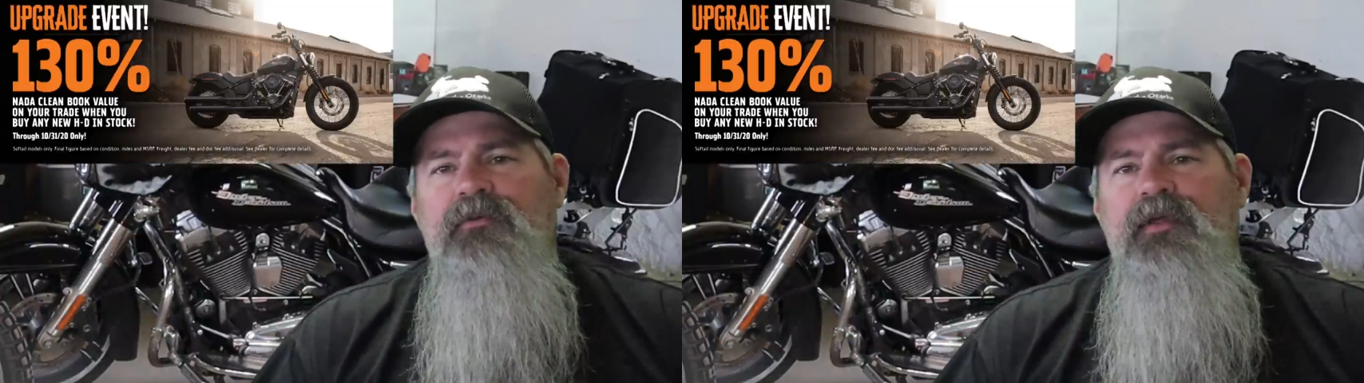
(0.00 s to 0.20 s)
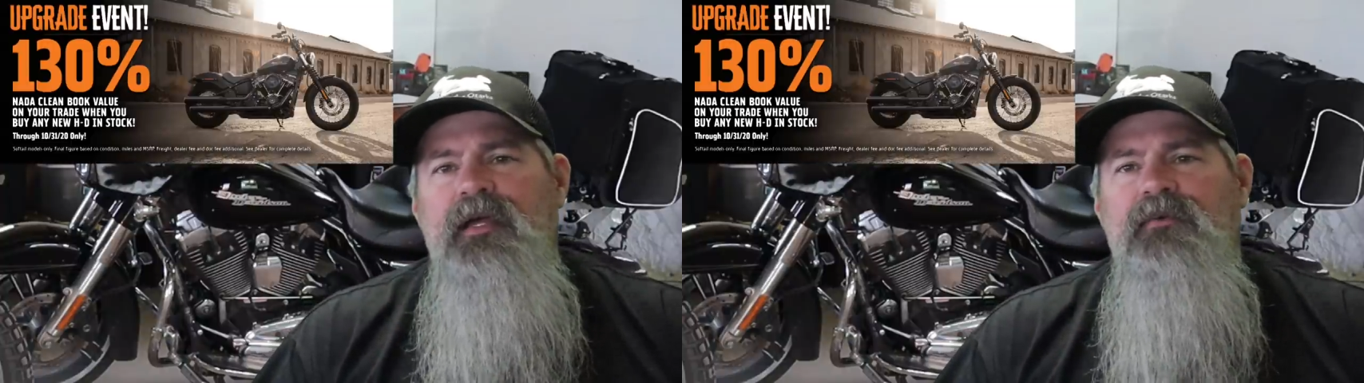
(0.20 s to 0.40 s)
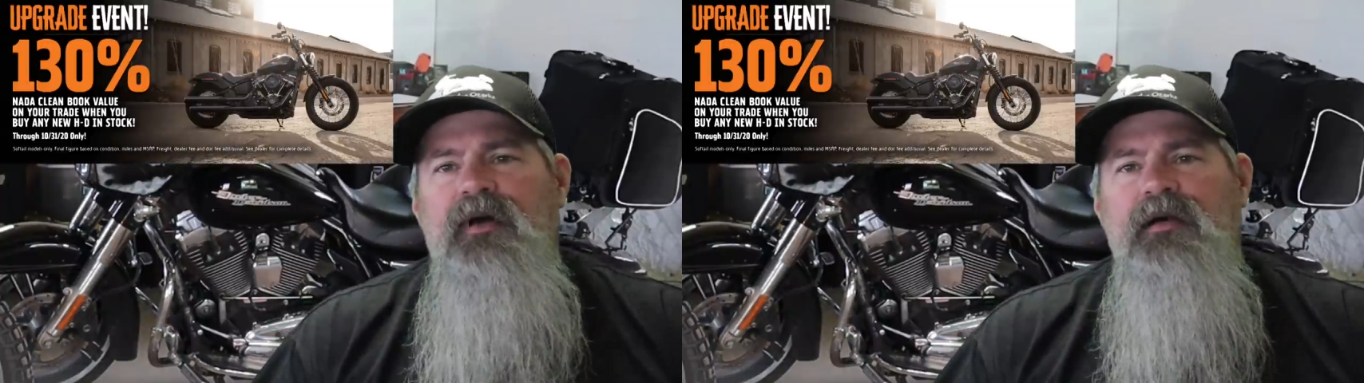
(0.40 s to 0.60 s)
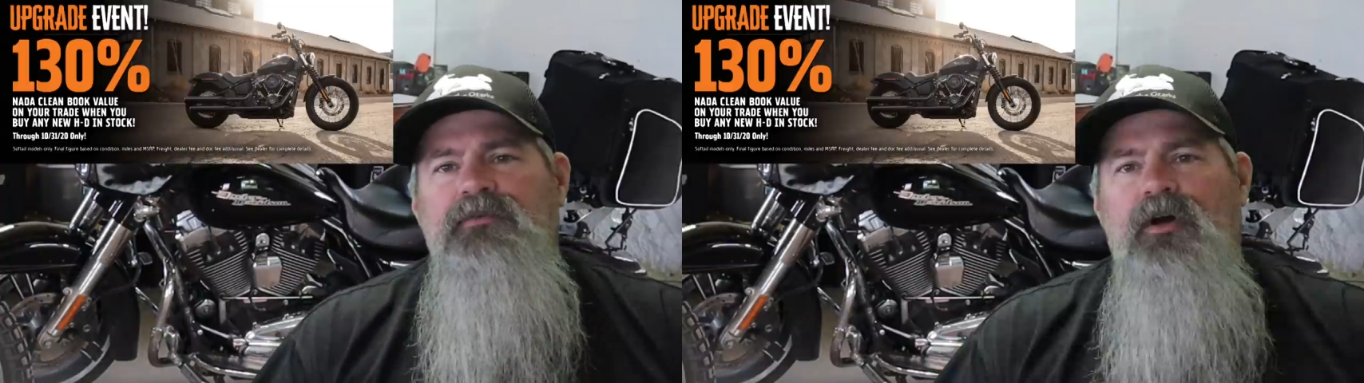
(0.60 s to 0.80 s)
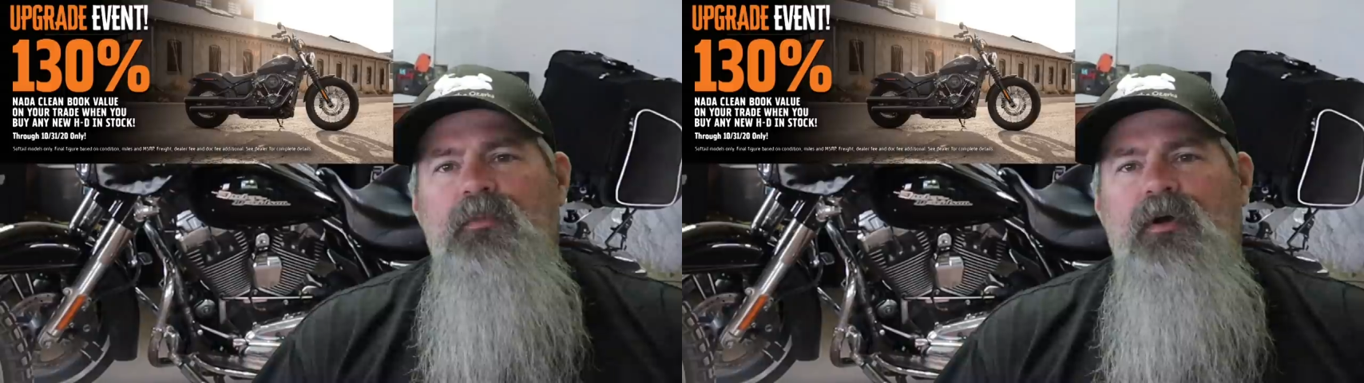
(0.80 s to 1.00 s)
through the end of
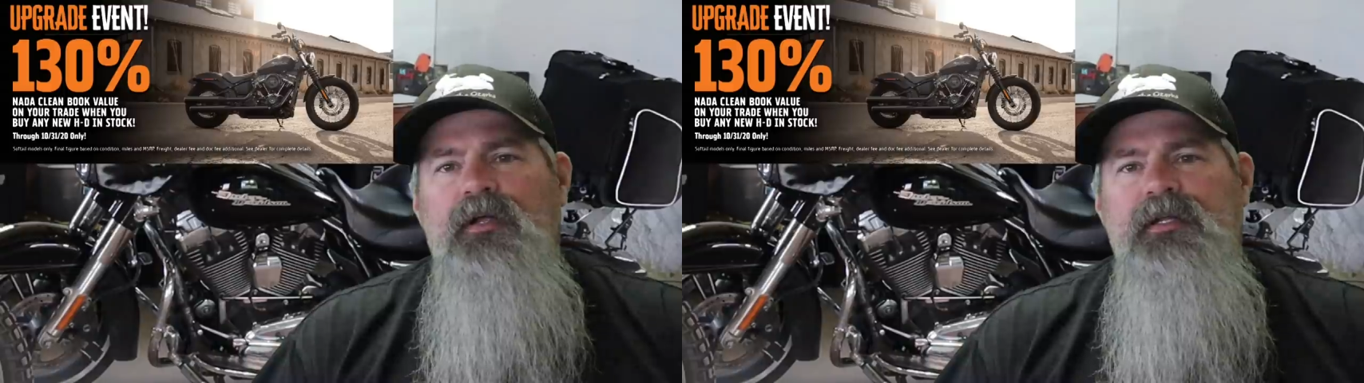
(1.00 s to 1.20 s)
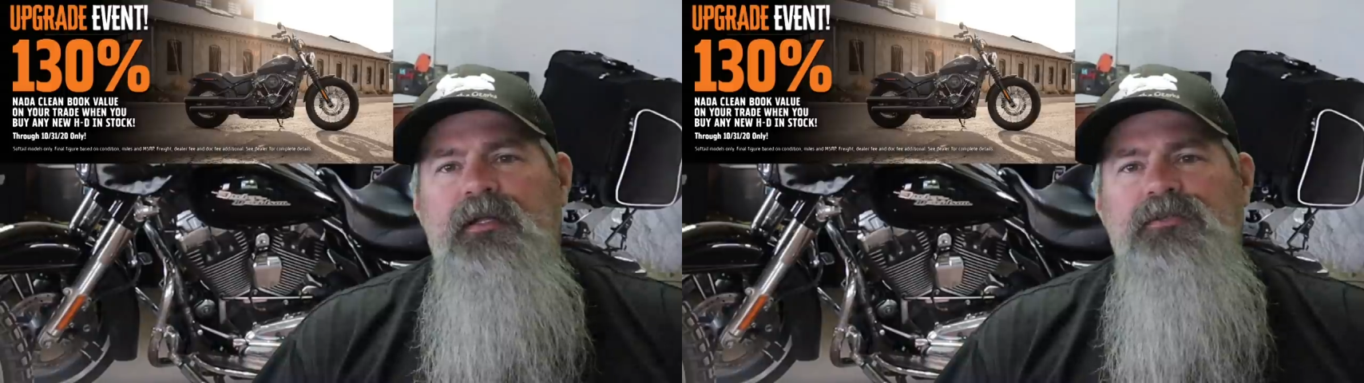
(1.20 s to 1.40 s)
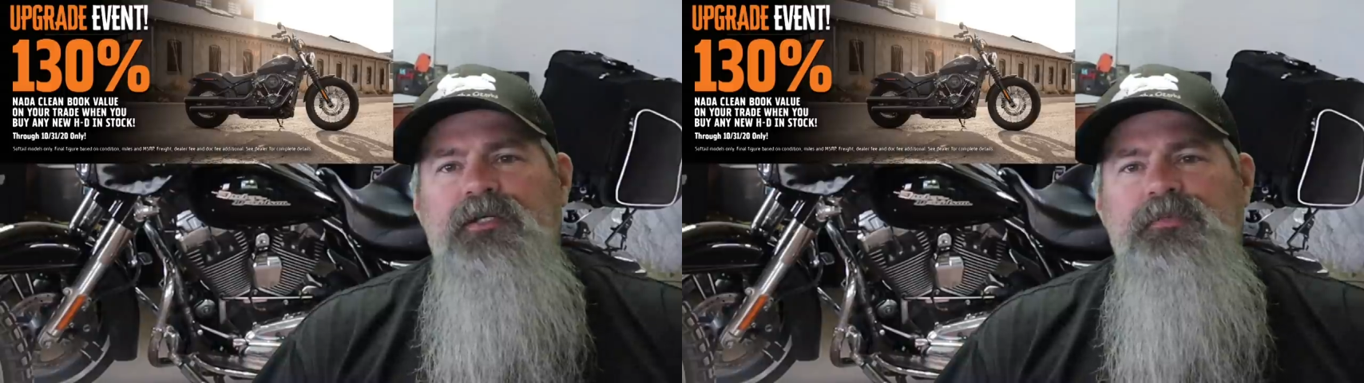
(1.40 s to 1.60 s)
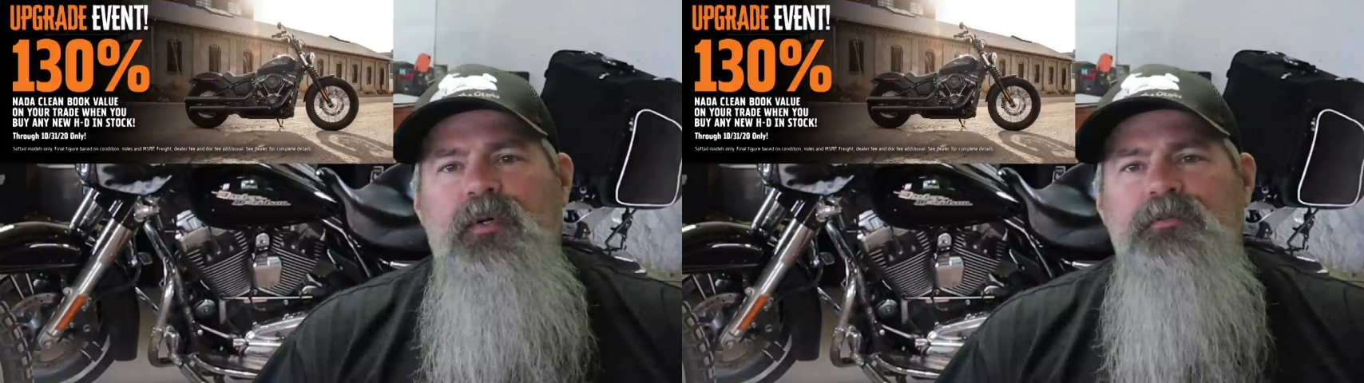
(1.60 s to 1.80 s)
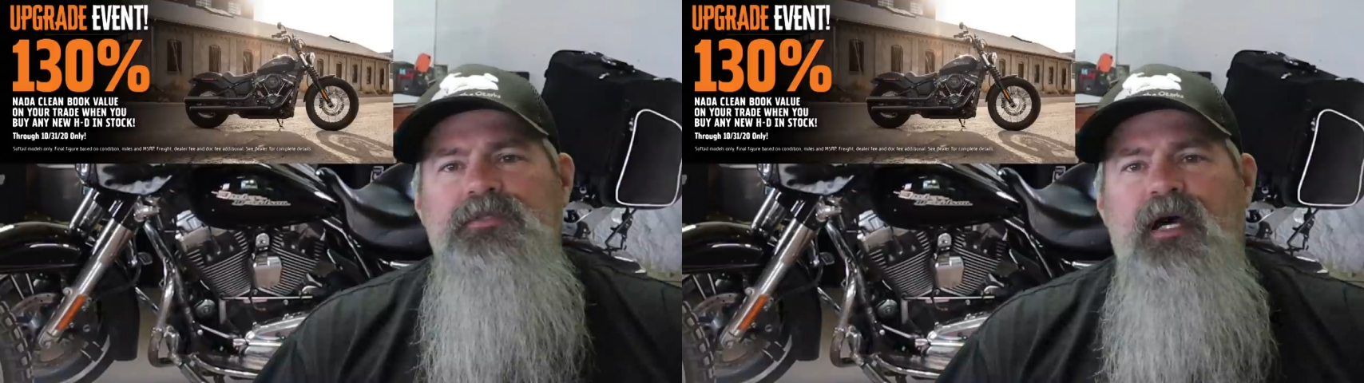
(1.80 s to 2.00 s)
October on a dealership's
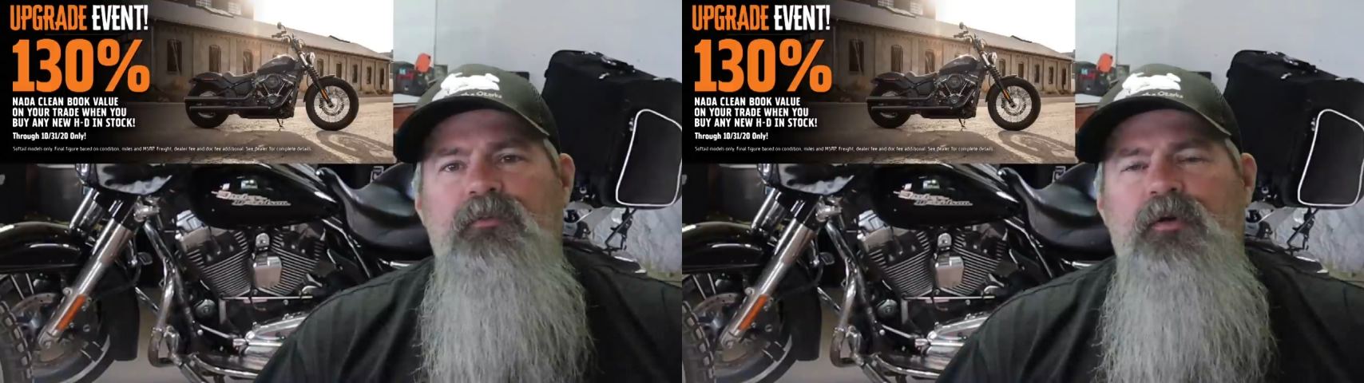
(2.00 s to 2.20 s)
website